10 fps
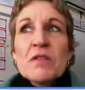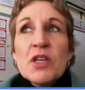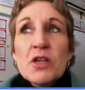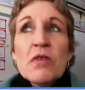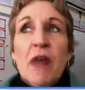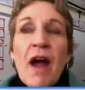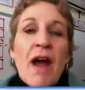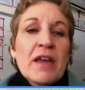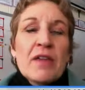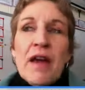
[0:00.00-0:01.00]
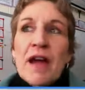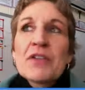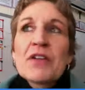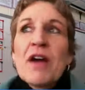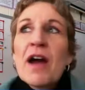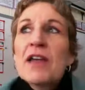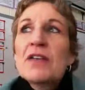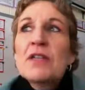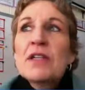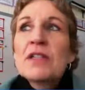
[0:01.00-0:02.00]
you cry. You have to cry.
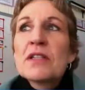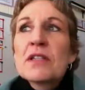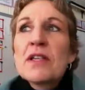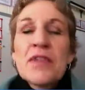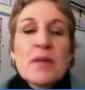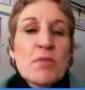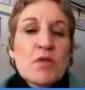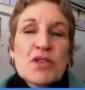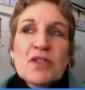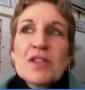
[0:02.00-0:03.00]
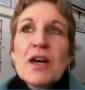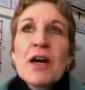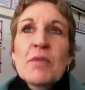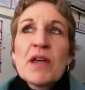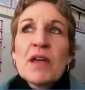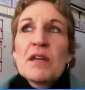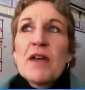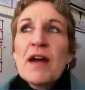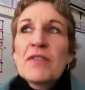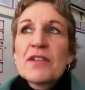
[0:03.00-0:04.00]
You need to let the emotions come, and
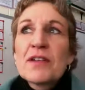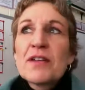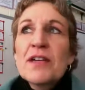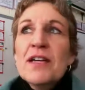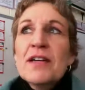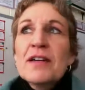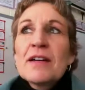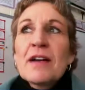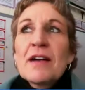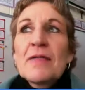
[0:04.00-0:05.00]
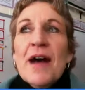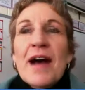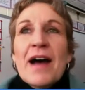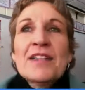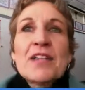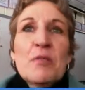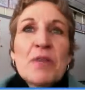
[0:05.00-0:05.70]
you have to, I say